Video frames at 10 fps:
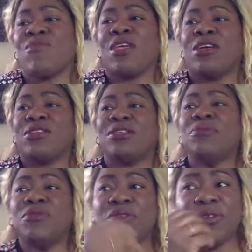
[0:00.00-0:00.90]
Because
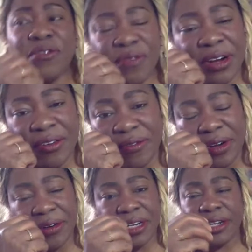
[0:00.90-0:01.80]
some of you are very,
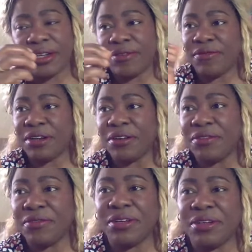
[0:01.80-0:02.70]
very, very,
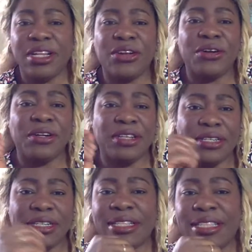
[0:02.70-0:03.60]
very
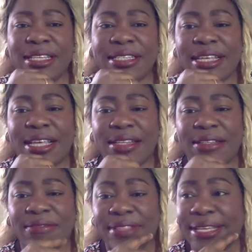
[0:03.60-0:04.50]
learned in these kinds
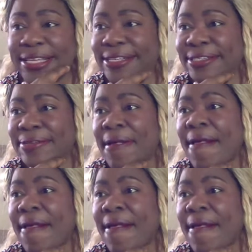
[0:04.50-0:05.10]
of things.